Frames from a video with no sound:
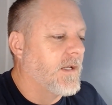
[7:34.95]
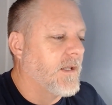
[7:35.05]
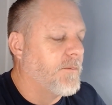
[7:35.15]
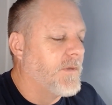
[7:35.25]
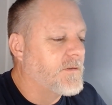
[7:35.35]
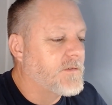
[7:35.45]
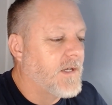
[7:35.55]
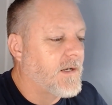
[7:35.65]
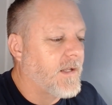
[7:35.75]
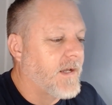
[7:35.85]
And they missed
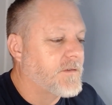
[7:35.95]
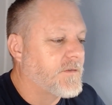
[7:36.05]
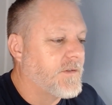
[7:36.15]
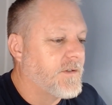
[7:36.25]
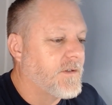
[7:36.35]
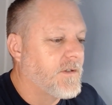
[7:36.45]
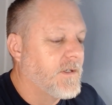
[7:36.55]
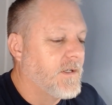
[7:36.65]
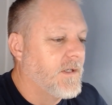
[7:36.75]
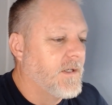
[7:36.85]
that last year.
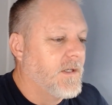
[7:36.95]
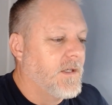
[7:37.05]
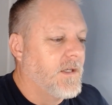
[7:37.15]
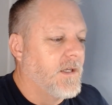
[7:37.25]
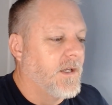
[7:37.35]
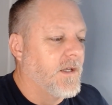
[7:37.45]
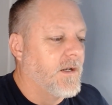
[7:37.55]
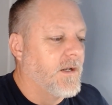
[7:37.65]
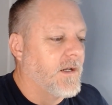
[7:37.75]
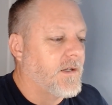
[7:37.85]

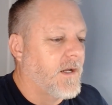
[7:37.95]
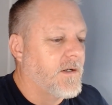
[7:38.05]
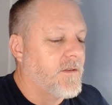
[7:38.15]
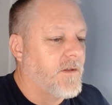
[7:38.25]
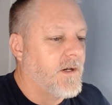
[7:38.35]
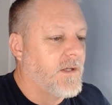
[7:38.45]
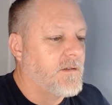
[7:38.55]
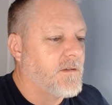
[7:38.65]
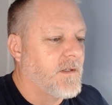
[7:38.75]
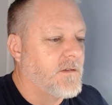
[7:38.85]
And I kind of
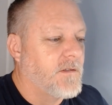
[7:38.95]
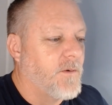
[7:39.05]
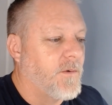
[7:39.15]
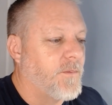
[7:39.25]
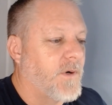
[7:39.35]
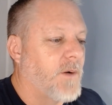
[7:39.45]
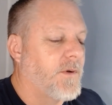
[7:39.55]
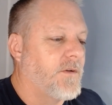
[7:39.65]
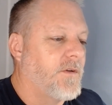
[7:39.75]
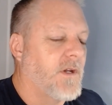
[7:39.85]
thought that they would
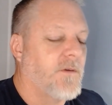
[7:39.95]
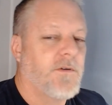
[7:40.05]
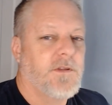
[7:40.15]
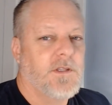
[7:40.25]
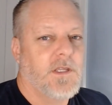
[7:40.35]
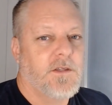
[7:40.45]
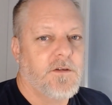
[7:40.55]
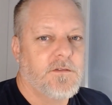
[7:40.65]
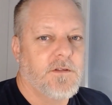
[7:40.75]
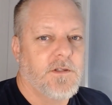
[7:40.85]
probably do everything they
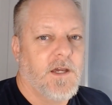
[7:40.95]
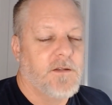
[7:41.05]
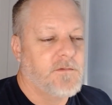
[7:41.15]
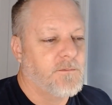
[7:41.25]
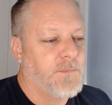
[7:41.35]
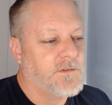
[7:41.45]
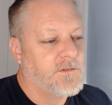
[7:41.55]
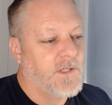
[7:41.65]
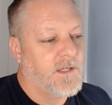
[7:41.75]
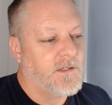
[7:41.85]
could to not miss
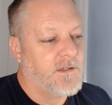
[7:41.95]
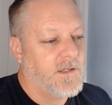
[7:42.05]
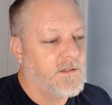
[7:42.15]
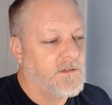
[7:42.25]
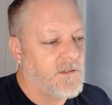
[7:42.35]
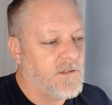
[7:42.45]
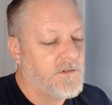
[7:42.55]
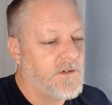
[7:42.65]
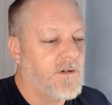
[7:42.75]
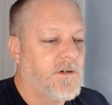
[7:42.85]
that again
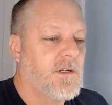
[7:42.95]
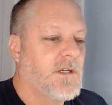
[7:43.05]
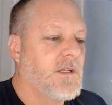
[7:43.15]
this year.